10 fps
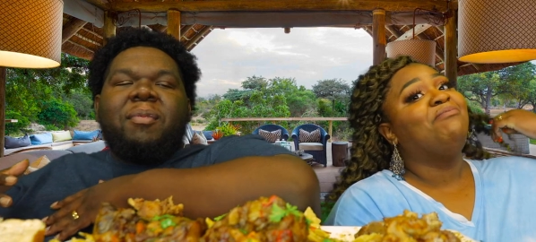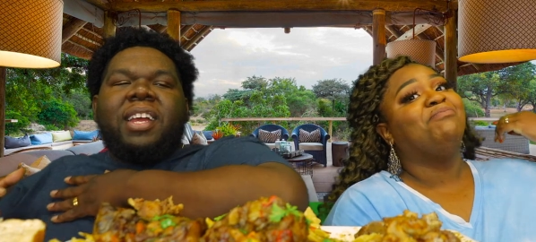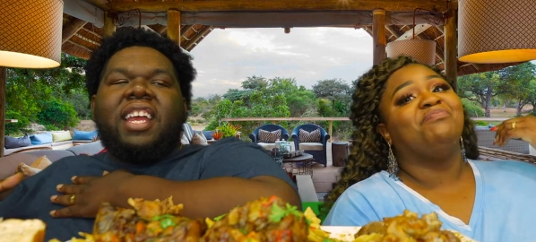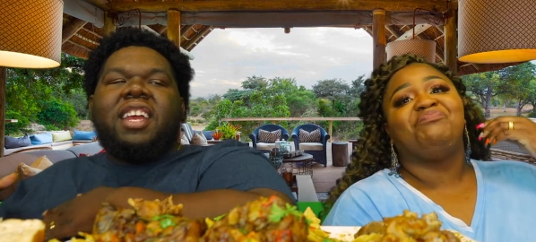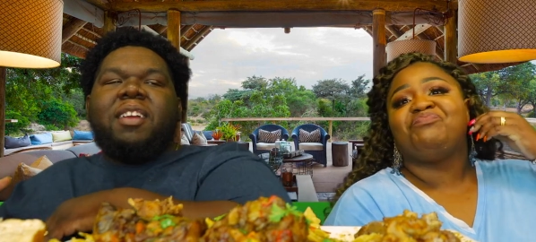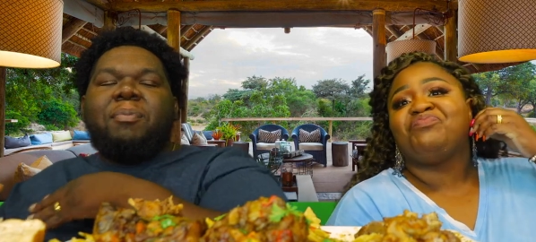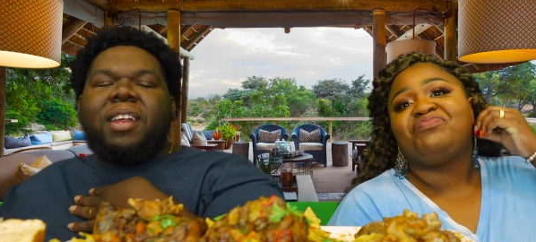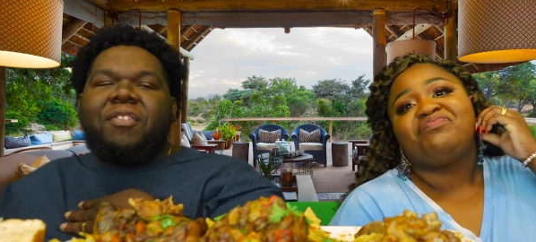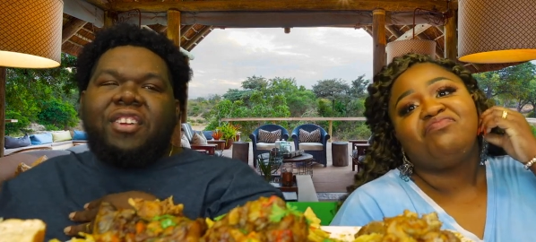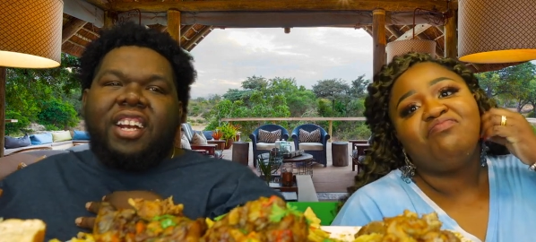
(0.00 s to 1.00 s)
Speaker 1: me give you the
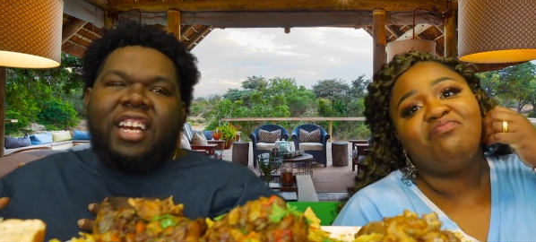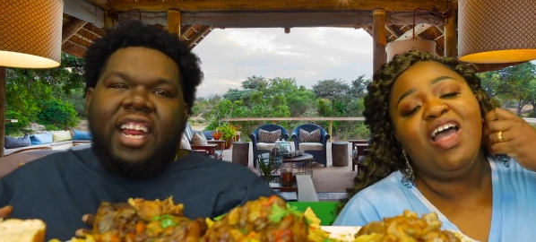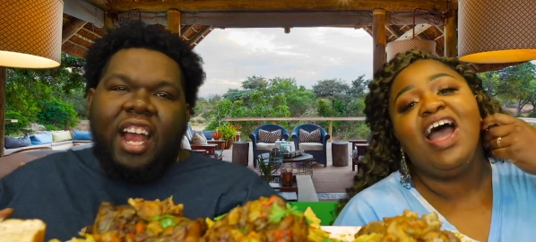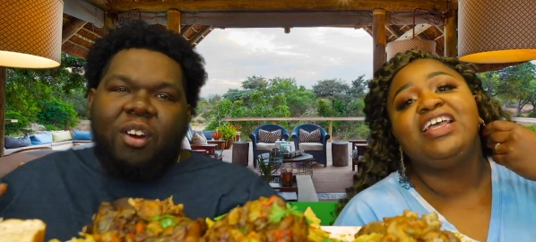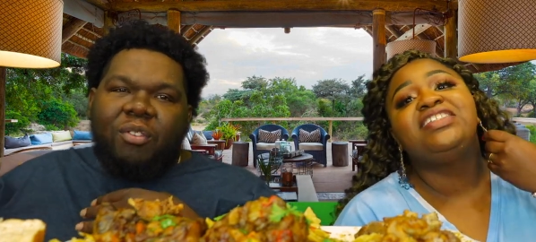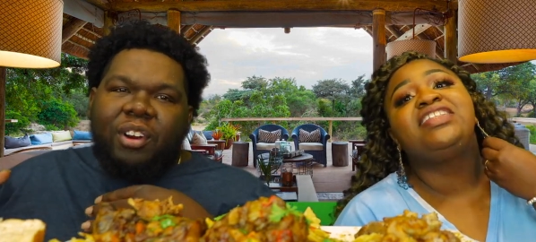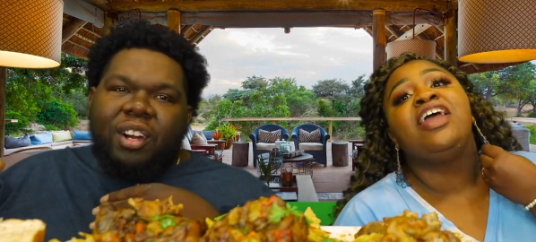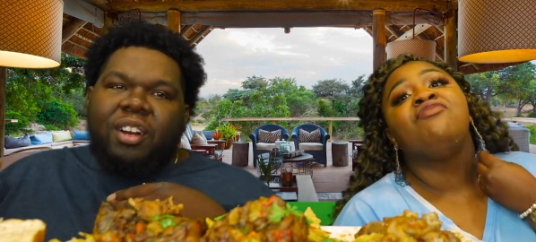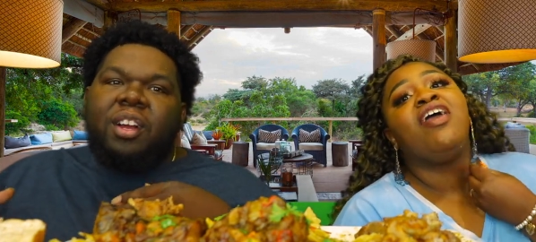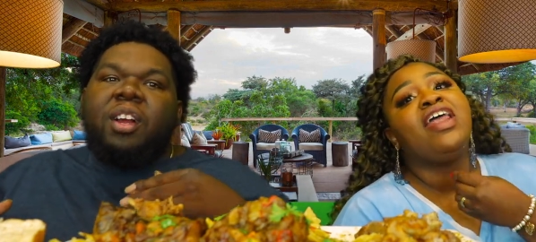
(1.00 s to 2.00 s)
benefit of the doubt. I
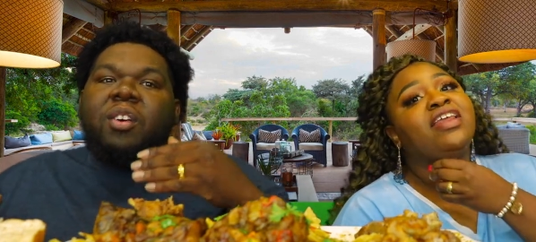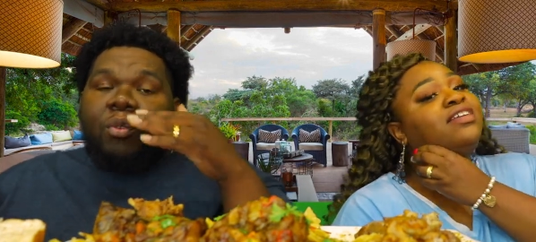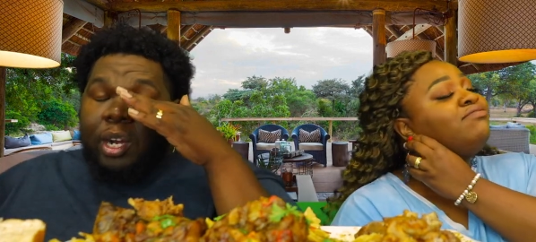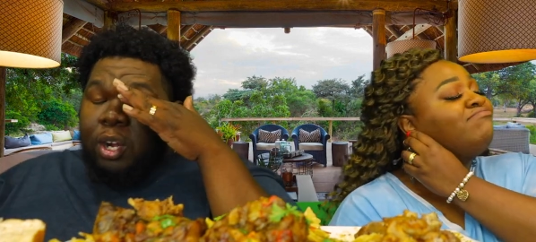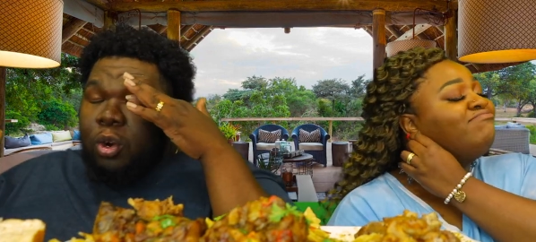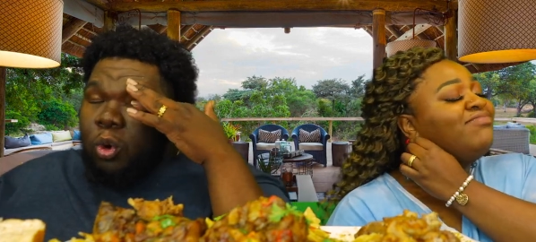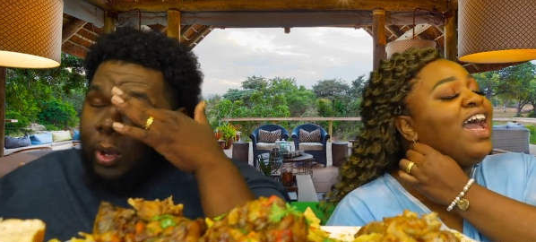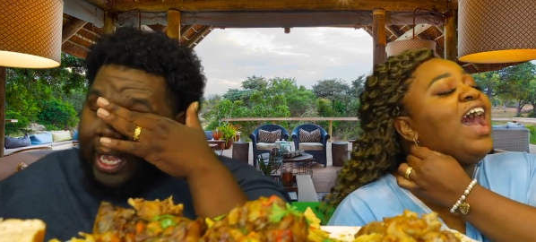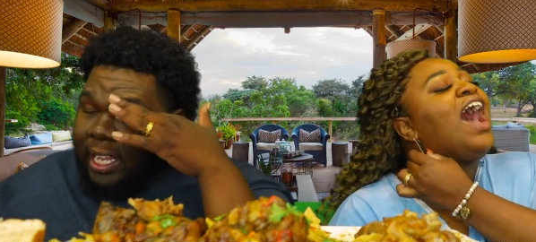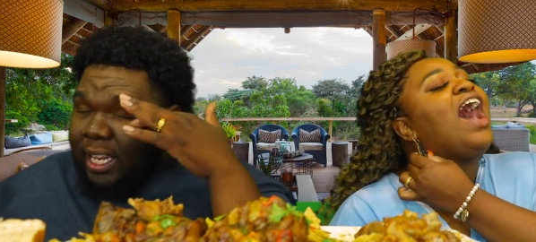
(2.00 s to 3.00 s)
stay real, ready. Real quick.